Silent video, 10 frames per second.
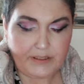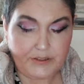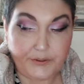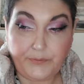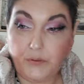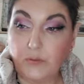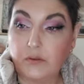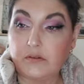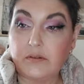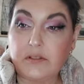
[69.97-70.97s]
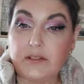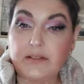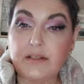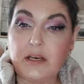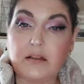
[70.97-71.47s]
different ones that
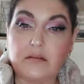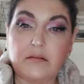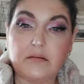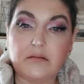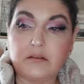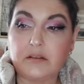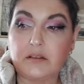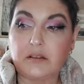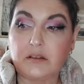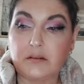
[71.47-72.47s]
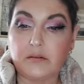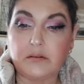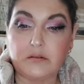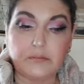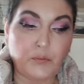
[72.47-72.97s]
sell, you know,
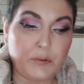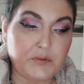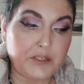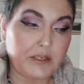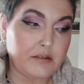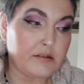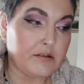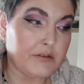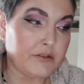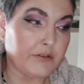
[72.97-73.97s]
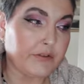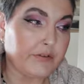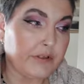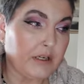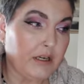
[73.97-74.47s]
on websites and stuff.
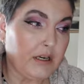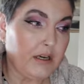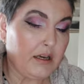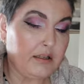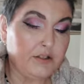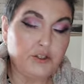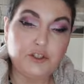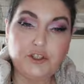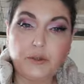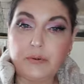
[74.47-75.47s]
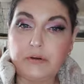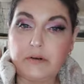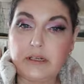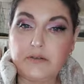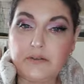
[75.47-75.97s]
It's just shopping
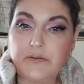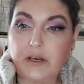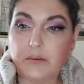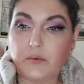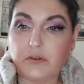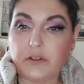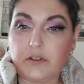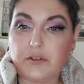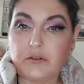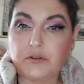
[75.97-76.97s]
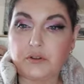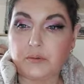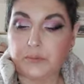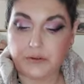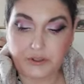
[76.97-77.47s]
around to find one that suits your
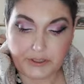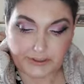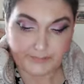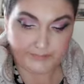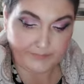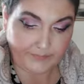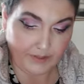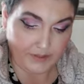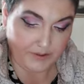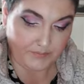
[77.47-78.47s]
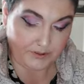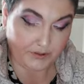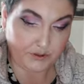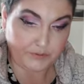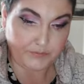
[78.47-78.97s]
budget, and because
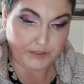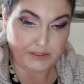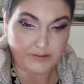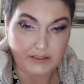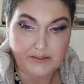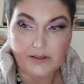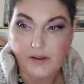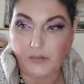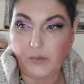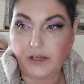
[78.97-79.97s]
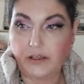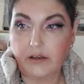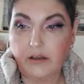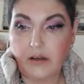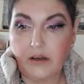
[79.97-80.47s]
you'll find that same wig
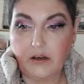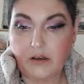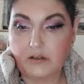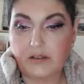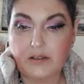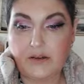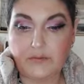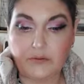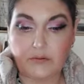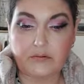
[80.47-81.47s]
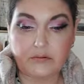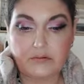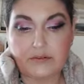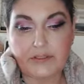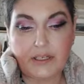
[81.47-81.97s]
on several
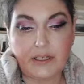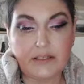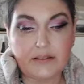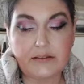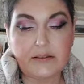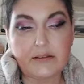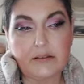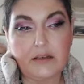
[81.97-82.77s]
sites.